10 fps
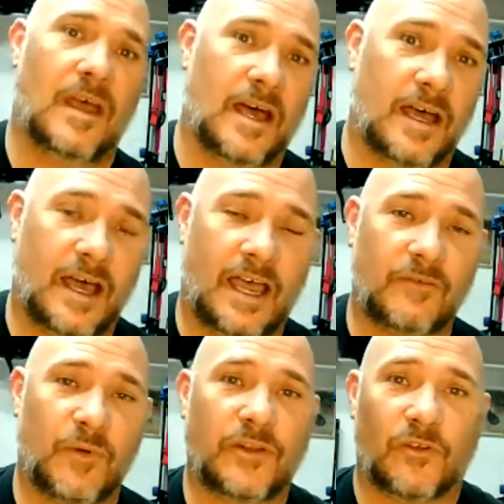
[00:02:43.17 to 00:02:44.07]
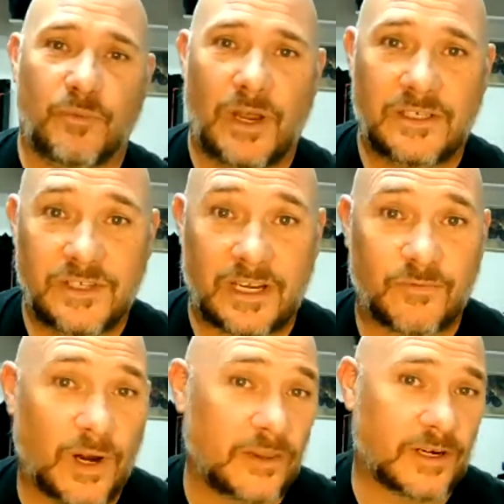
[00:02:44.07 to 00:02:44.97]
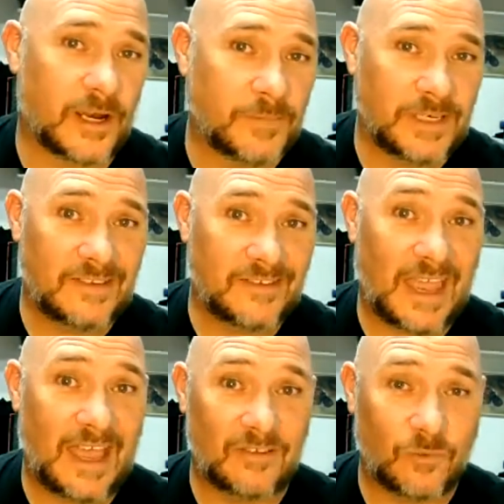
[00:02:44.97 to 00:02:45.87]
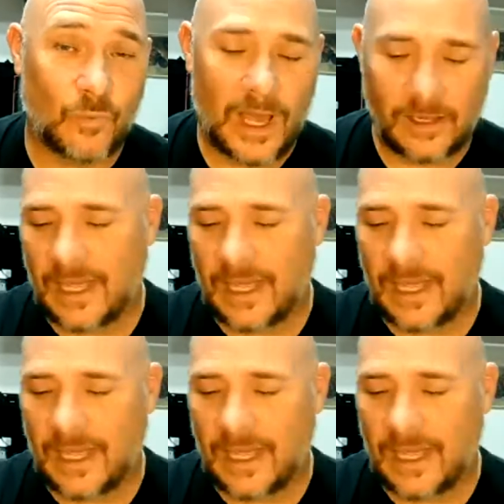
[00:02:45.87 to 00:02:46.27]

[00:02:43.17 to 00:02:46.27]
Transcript: I run those projects for other companies as well.